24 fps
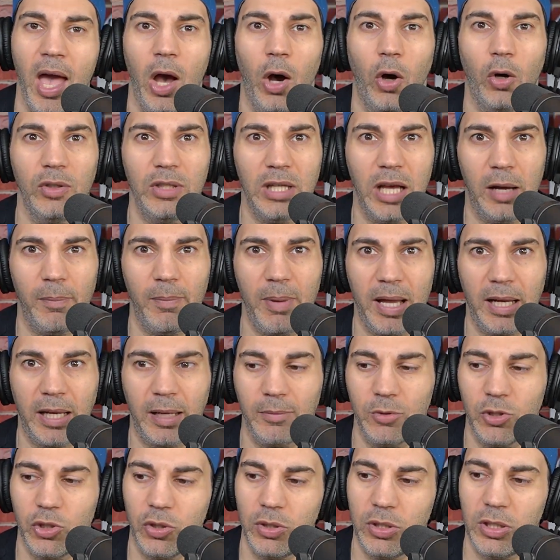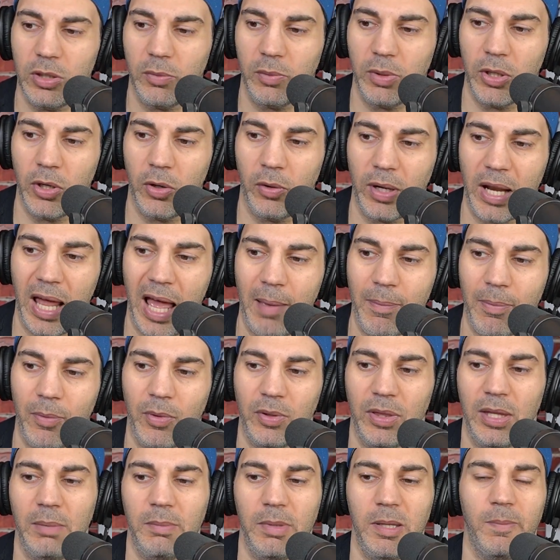Odell Beckham Jr., we know what happened
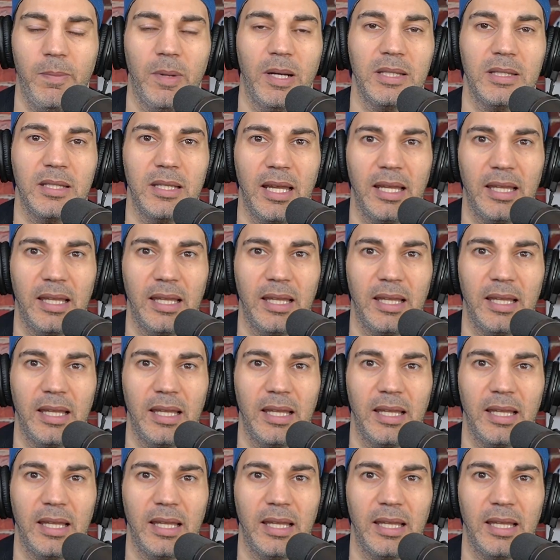with him. He busted.